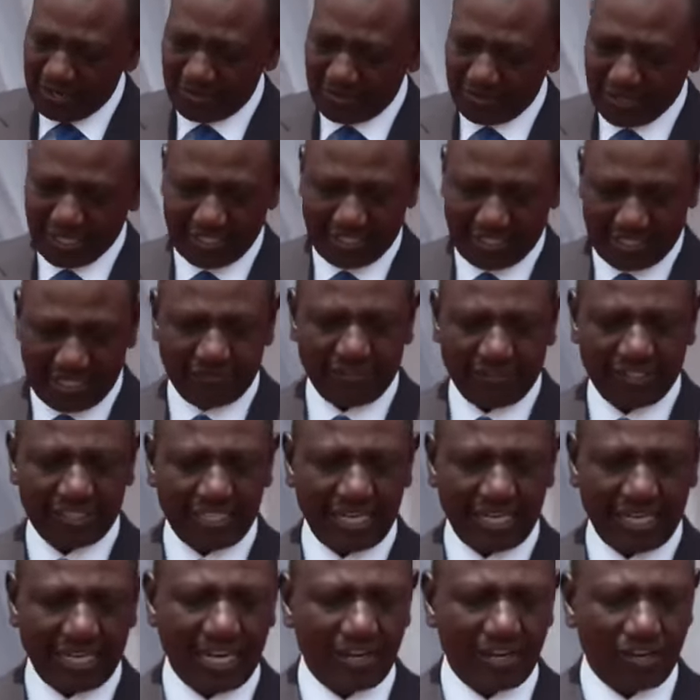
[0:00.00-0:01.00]
that TVET
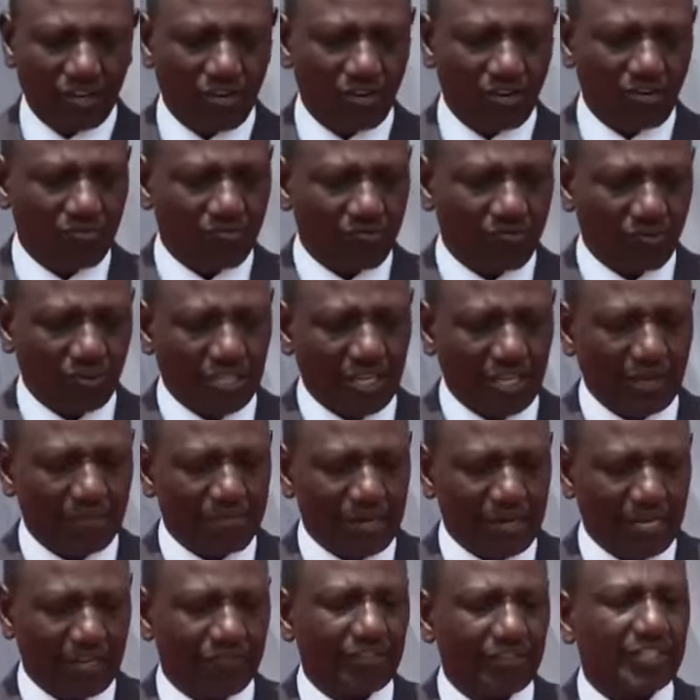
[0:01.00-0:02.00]
can unlock for their
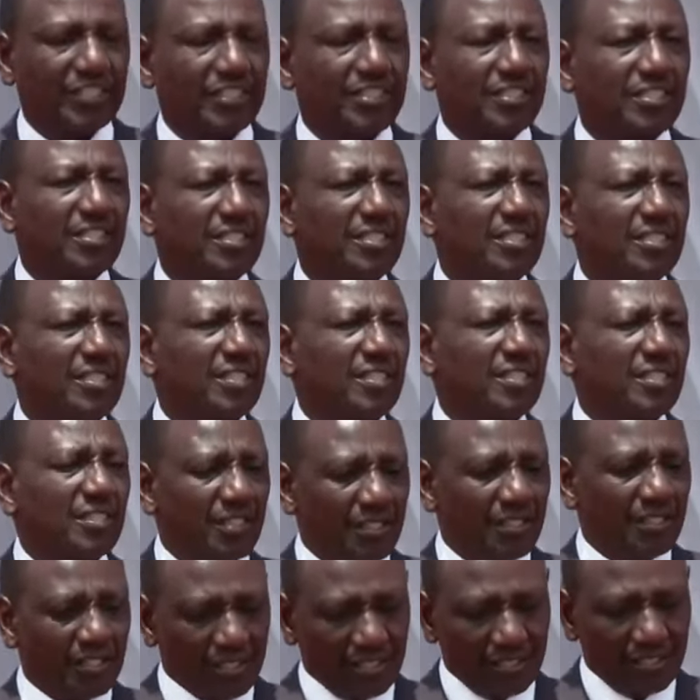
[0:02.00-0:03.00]
benefit.
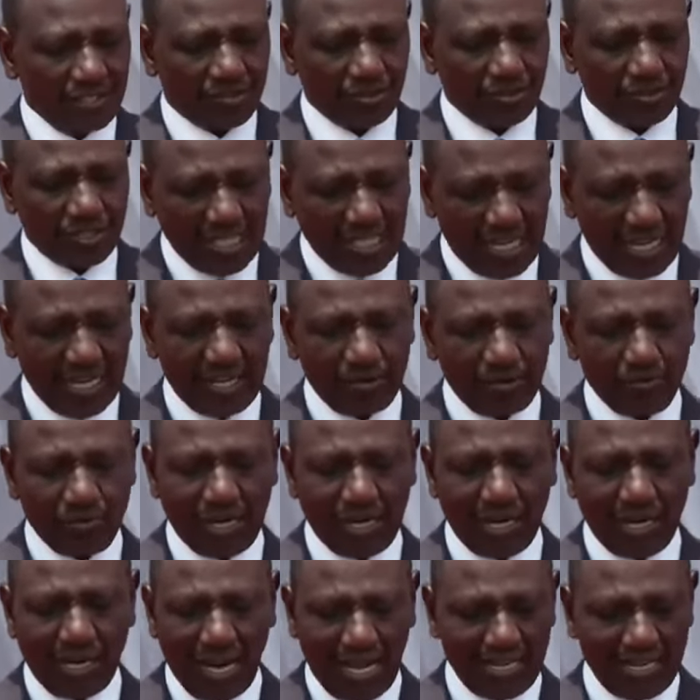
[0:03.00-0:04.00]
Today,
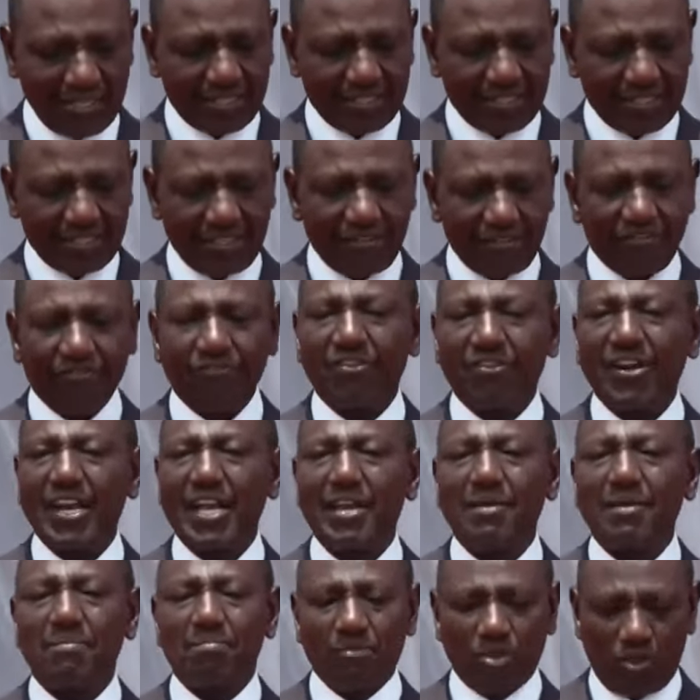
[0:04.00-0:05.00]
we light the
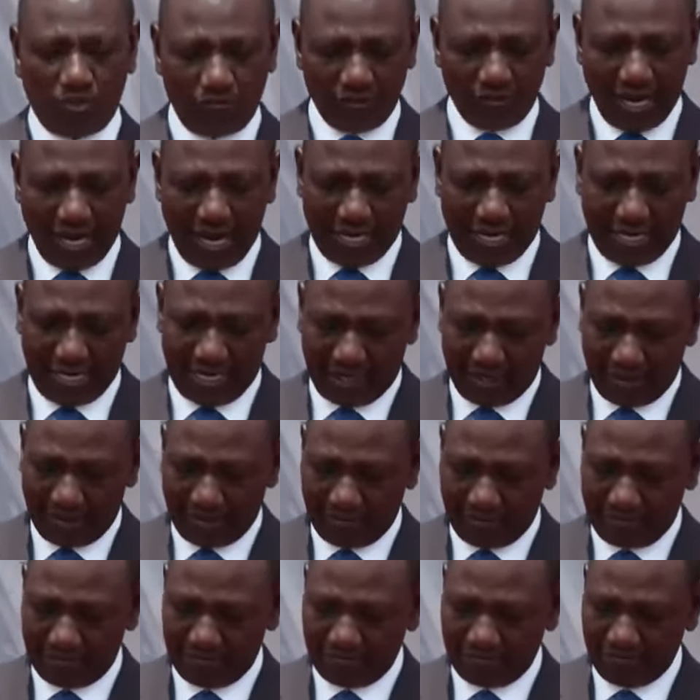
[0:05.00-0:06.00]
flame of learning,
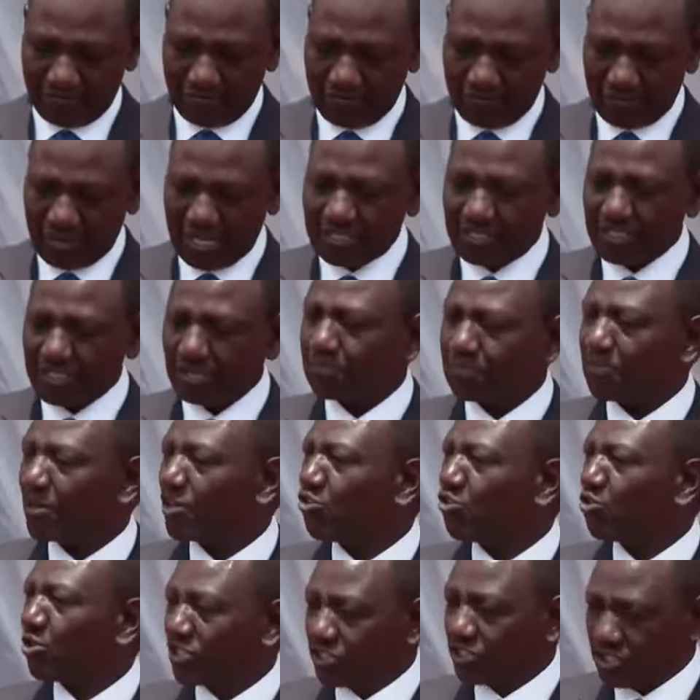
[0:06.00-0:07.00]

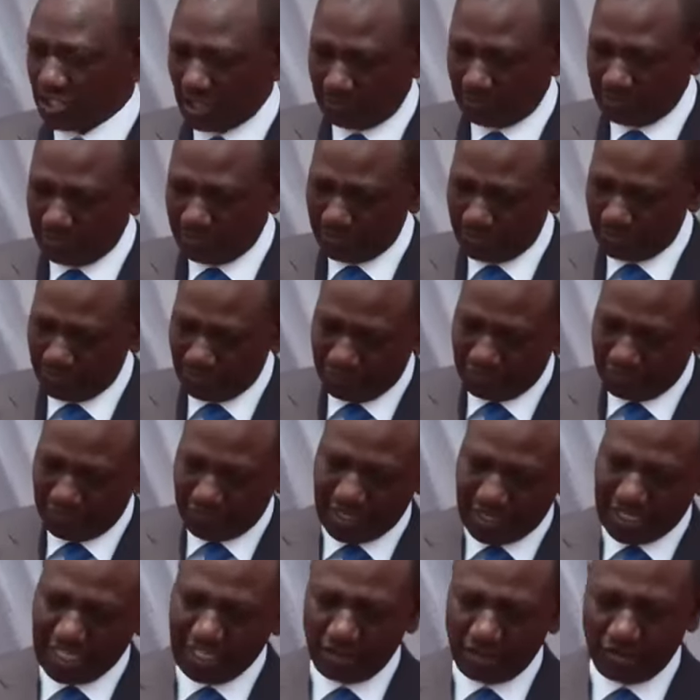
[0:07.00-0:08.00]
entrepreneurship,
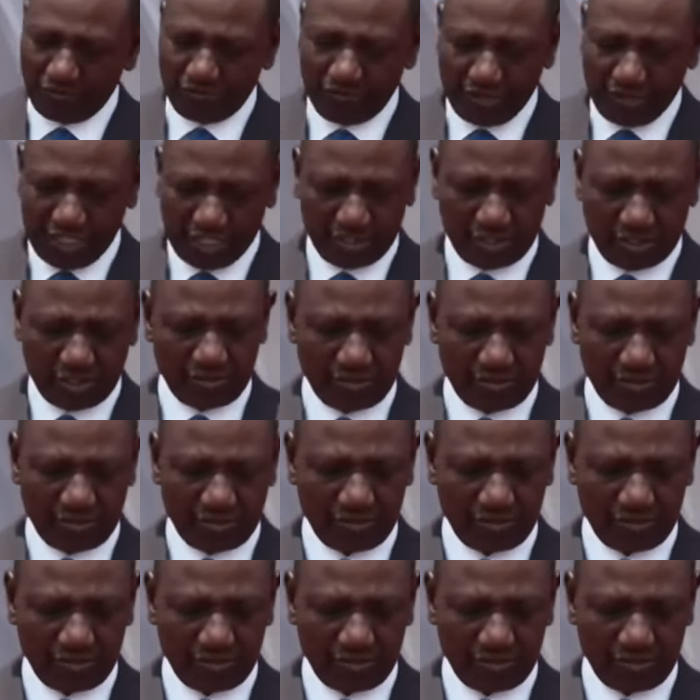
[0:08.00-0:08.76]
innovation,